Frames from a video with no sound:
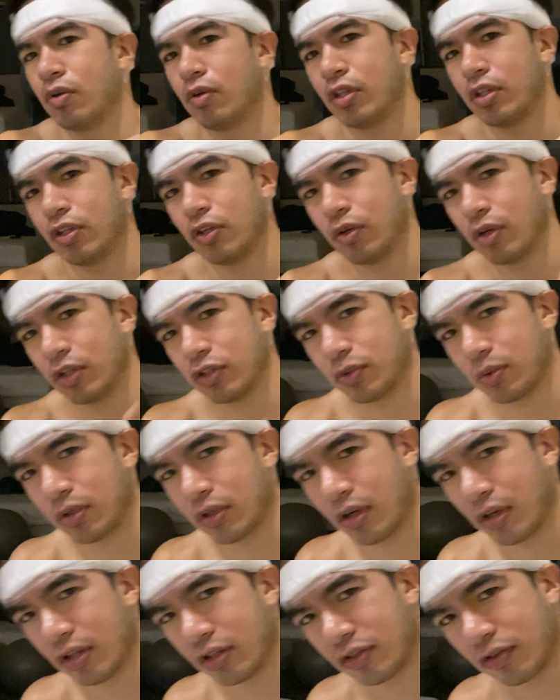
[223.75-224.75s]
In the US we
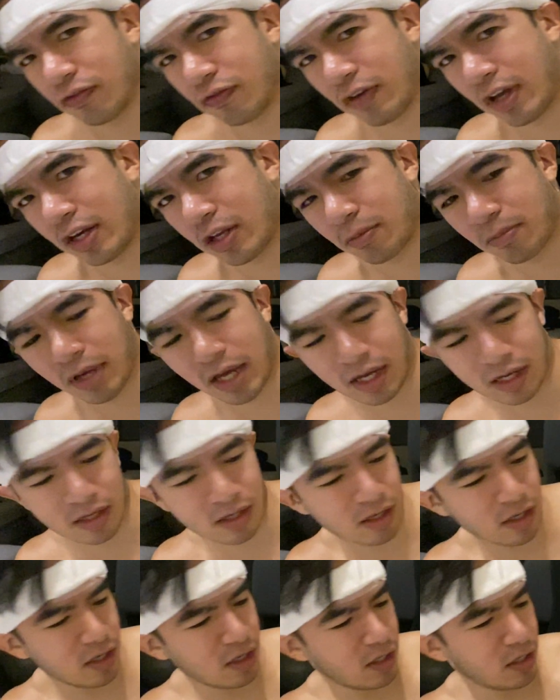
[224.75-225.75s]
call this a fanny pack.
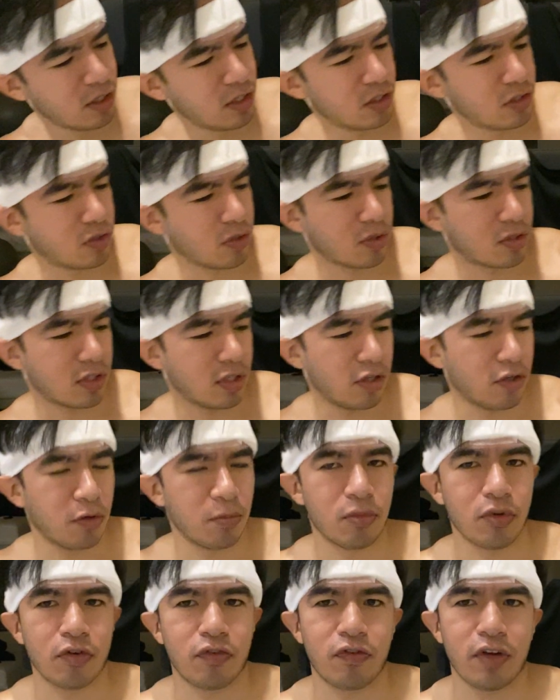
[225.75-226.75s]
So it's a little
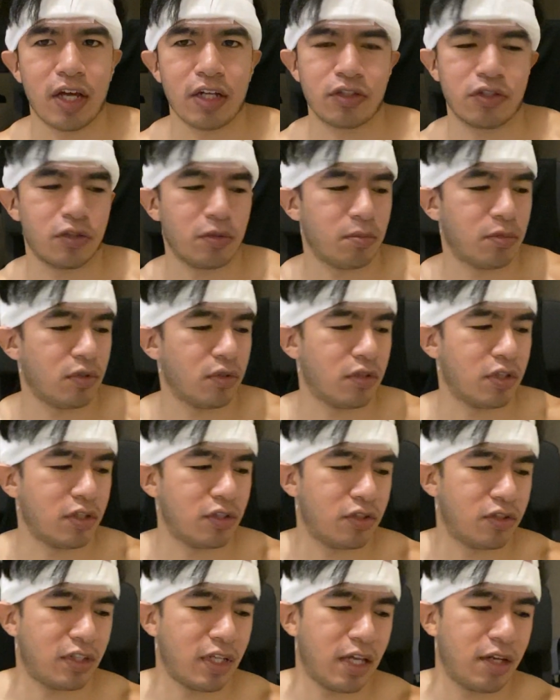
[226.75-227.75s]
more fashionable than
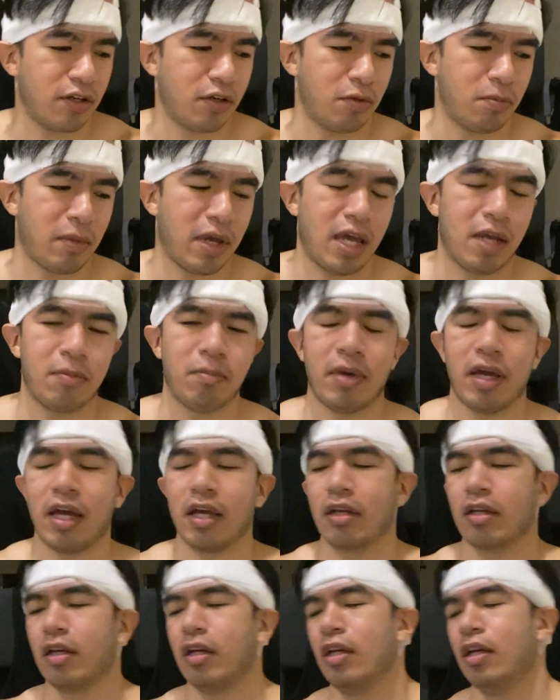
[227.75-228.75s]
a standard man
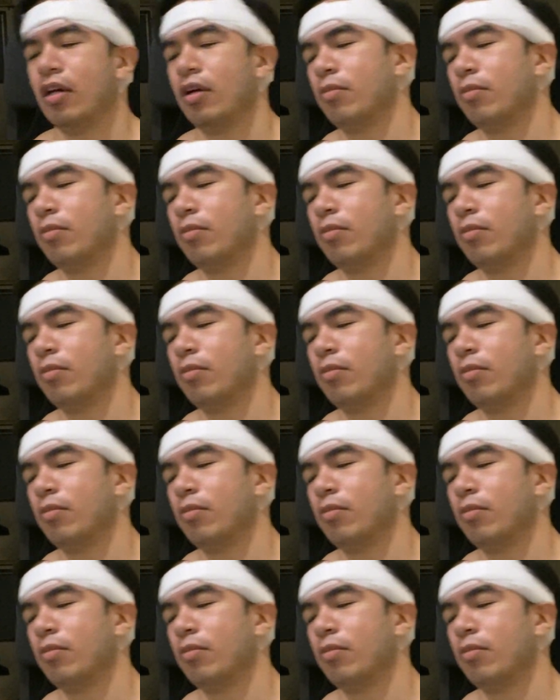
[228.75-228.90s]
bag.